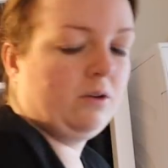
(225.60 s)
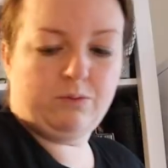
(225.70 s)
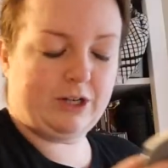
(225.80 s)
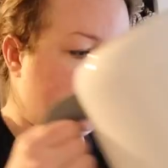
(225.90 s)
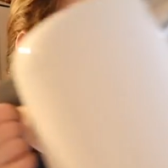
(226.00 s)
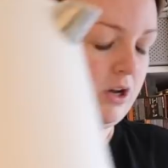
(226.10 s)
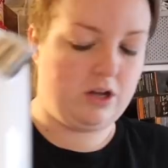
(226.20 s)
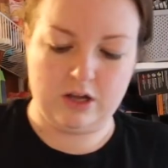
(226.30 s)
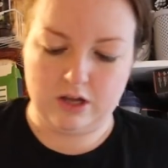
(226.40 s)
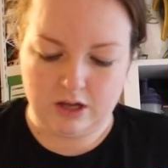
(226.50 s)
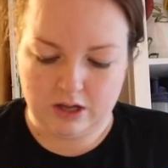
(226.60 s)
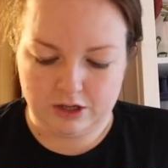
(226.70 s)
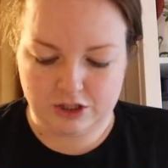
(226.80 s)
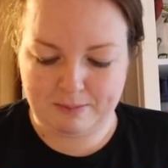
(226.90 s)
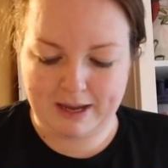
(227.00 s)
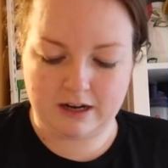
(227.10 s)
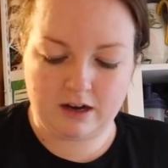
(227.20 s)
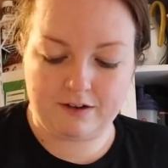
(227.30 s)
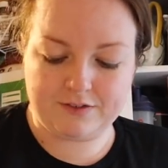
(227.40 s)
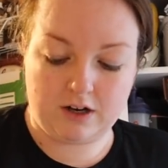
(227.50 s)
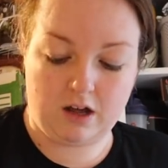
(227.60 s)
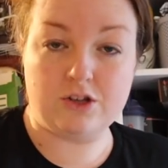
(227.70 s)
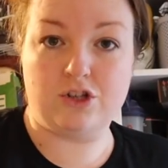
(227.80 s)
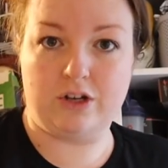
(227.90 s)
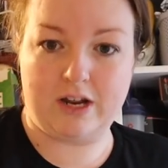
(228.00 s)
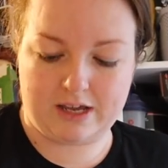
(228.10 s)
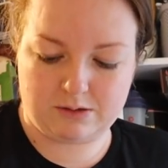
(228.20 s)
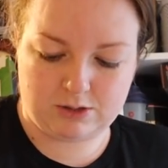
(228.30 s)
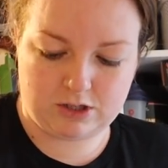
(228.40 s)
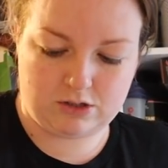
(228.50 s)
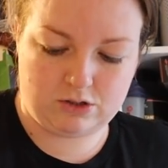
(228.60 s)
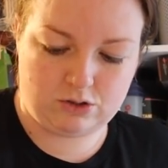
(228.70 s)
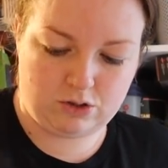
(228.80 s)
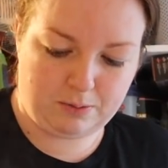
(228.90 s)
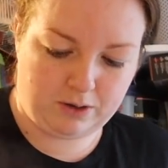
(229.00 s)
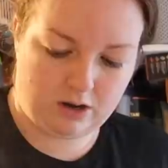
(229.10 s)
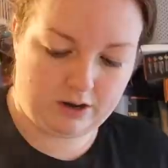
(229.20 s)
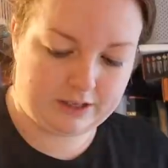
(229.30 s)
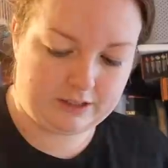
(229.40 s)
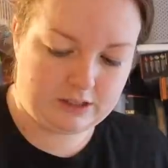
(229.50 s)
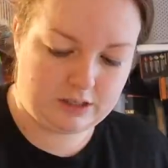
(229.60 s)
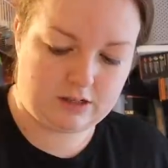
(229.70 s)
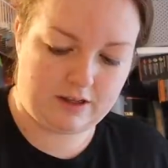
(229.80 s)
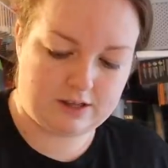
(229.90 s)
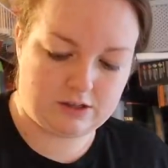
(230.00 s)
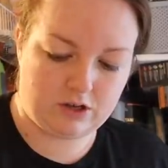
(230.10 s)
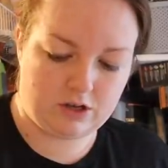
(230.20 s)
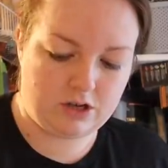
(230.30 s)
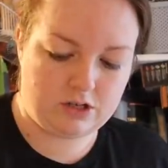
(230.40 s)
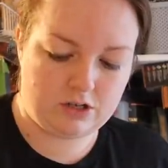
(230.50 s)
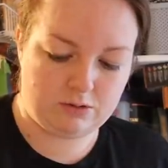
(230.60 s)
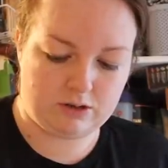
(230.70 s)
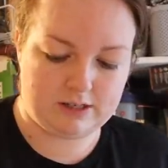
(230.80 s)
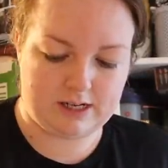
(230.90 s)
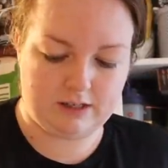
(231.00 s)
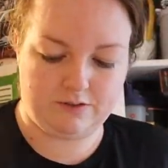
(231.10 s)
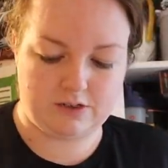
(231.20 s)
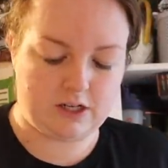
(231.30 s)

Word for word: which she made enough to last two days, which is super kind. So that's good. We've got lasagna for